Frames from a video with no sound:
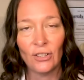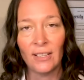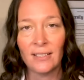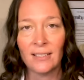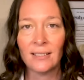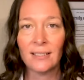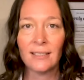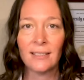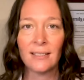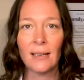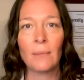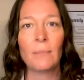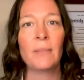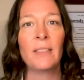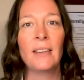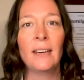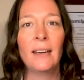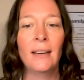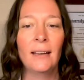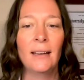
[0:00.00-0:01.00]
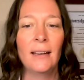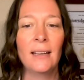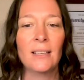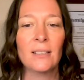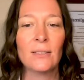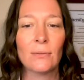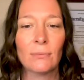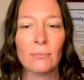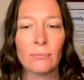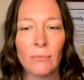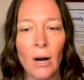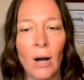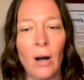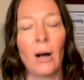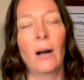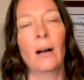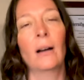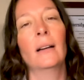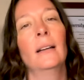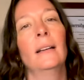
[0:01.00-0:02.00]
that something is
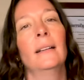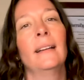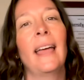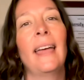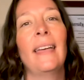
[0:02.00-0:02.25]
wrong